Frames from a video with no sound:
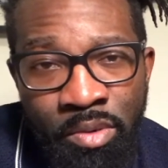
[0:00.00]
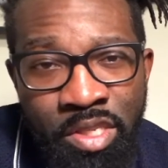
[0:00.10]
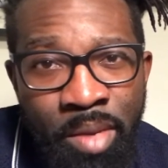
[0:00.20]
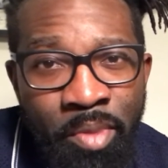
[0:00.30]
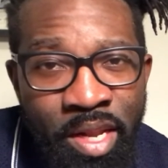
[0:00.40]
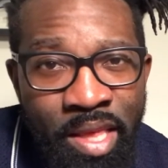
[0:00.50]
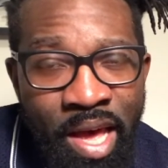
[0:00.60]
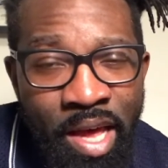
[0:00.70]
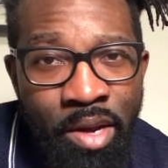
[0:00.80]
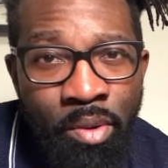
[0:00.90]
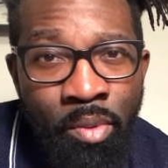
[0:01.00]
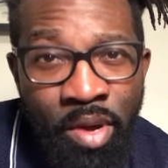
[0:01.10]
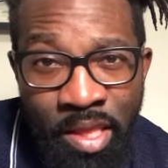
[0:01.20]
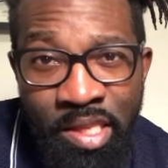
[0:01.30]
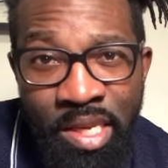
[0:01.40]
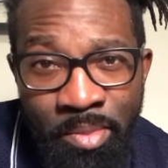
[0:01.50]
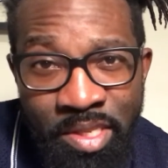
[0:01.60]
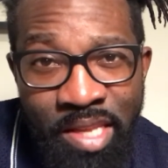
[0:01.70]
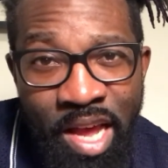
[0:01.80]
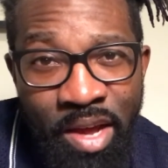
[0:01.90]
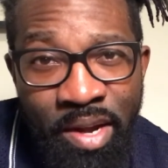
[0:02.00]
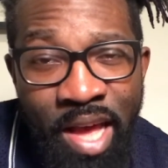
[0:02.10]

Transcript: Somebody that when the team is down